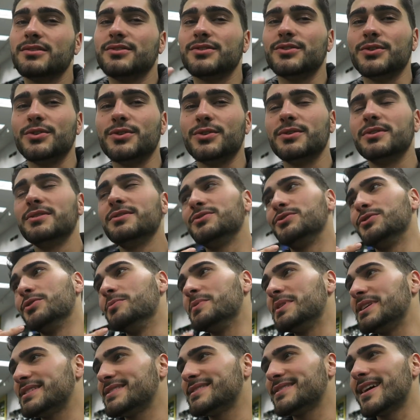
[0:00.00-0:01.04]
dude, do
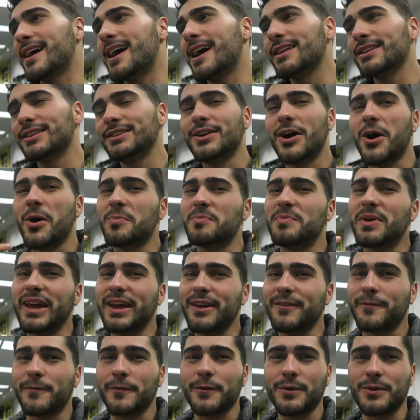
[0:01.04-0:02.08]
me a solid, I'll
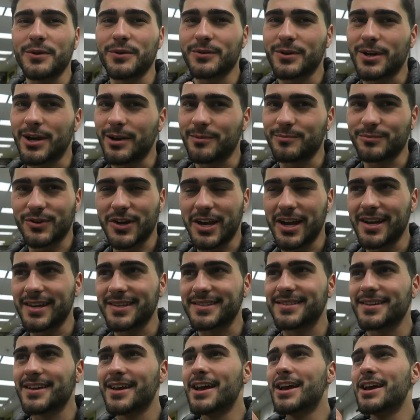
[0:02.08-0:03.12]
pay for you to come
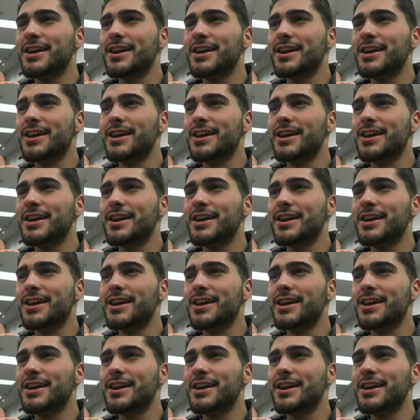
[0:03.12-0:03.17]
race.